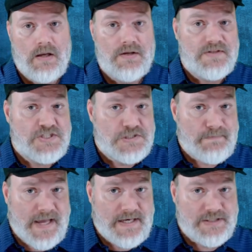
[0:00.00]
The
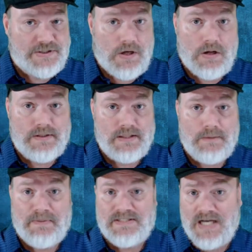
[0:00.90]
Spanish called it
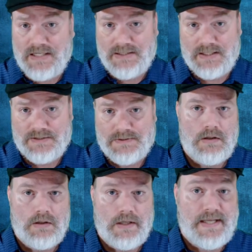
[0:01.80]
patatas.
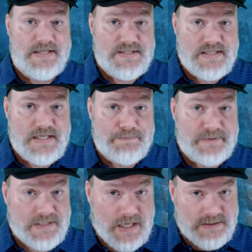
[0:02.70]
It is these
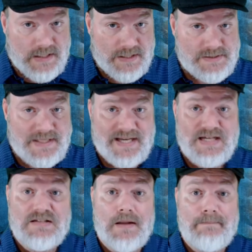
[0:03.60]
patatas that
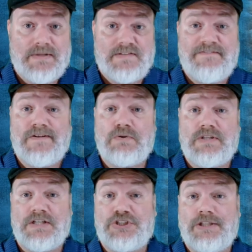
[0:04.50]
Columbus
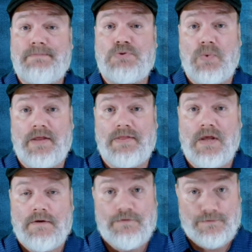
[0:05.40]
filled his ships with
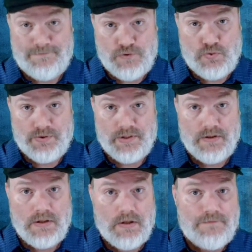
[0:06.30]
for food
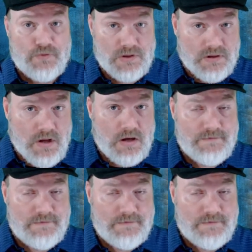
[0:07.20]
for the long